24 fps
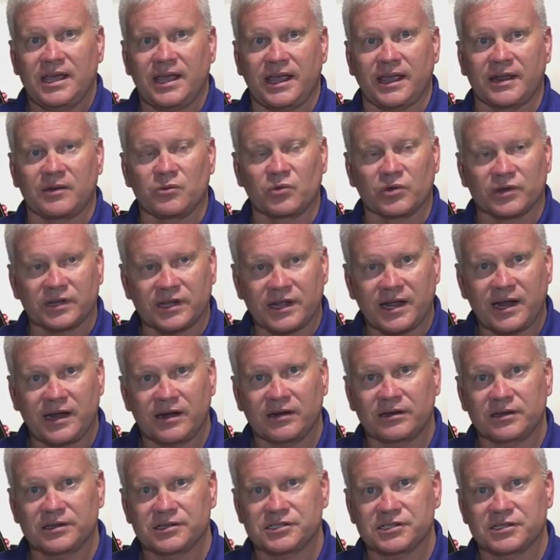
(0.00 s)
and when
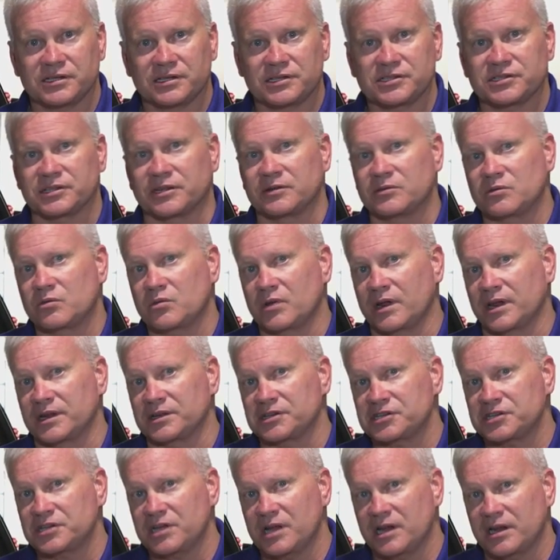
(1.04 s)
carelessness and
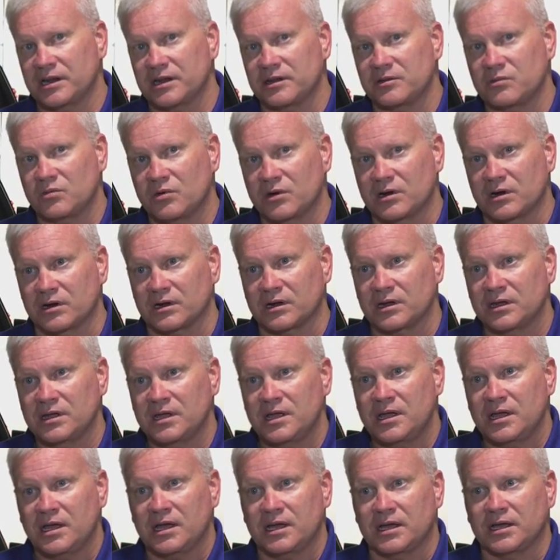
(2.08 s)
shoddy work
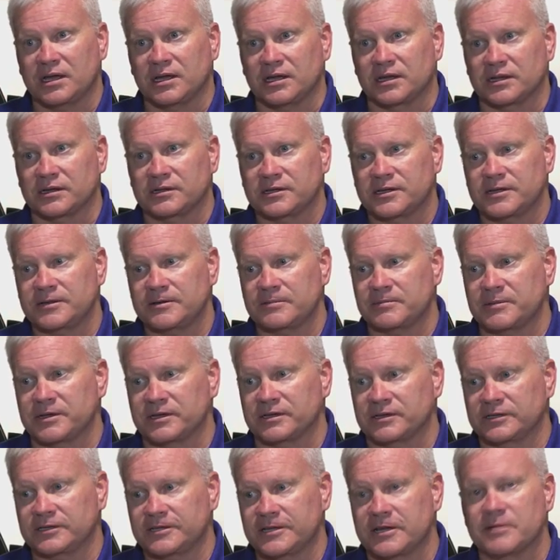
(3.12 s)
come
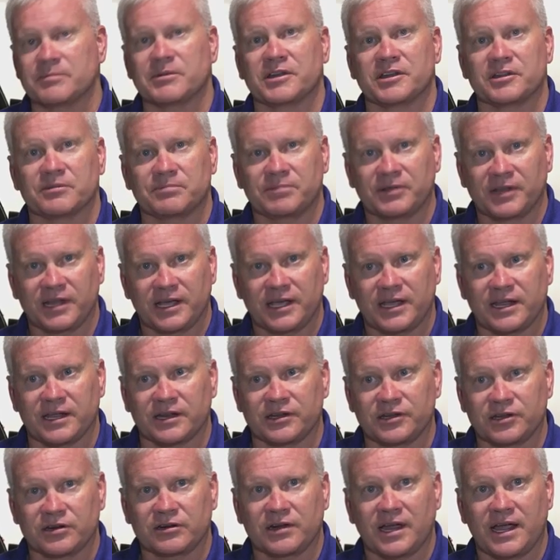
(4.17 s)
into play
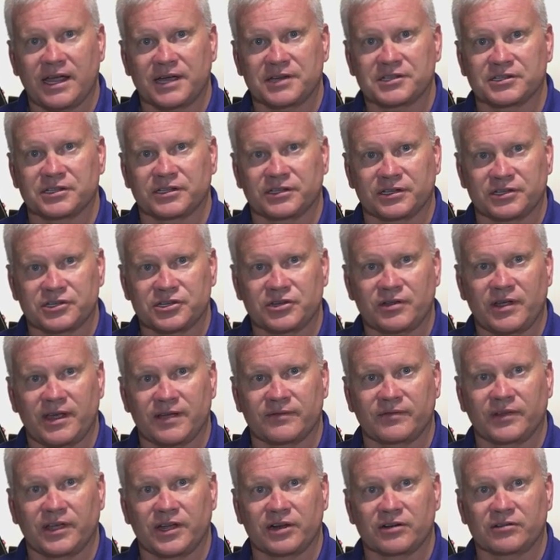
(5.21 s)
in your accident that you
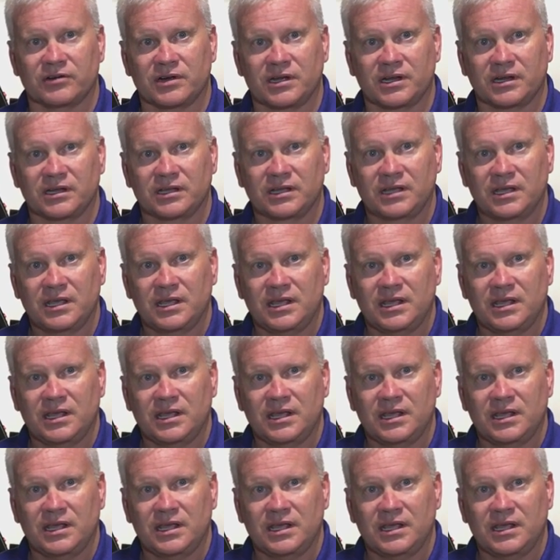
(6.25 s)
have later on,